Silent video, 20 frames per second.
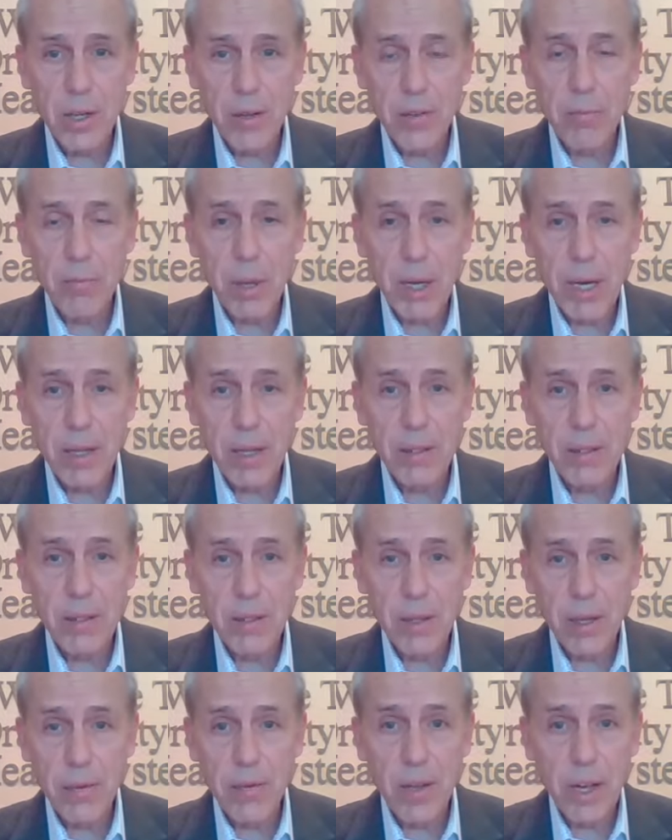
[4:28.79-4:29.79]
of beds
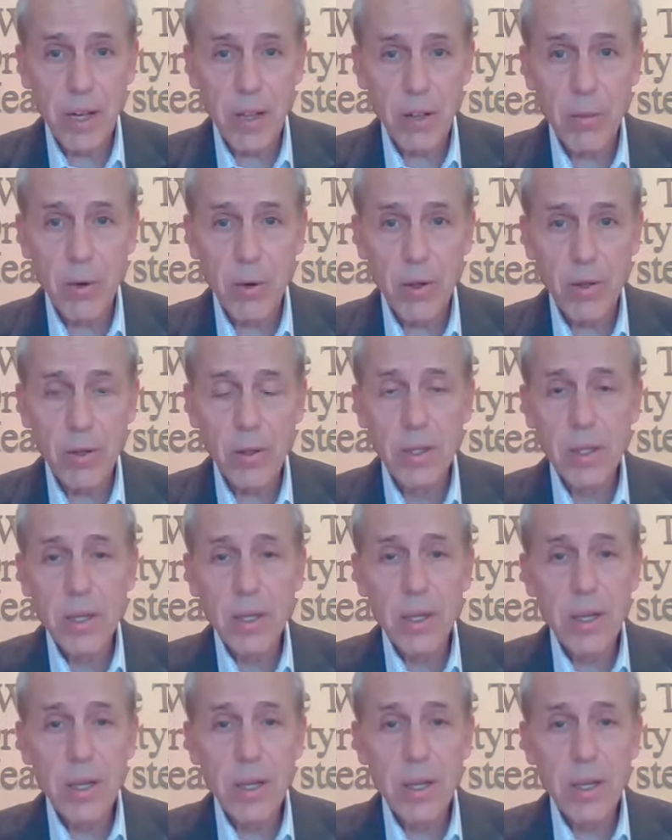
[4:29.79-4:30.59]
available